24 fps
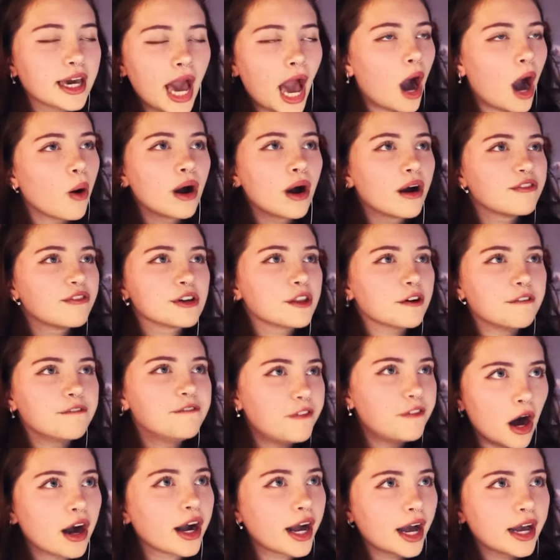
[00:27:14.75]
However the
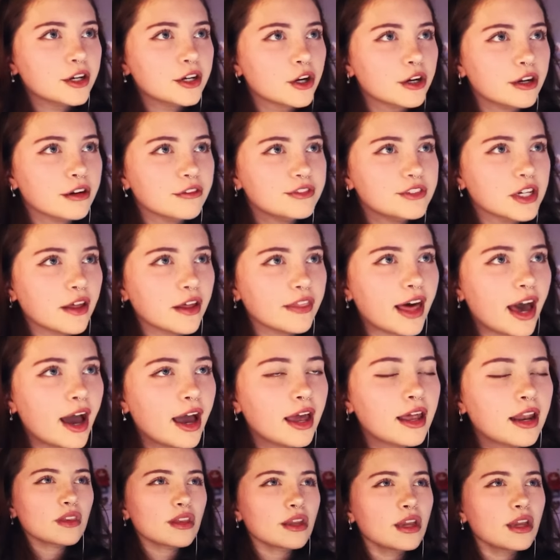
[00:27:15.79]
fuck I could have done that.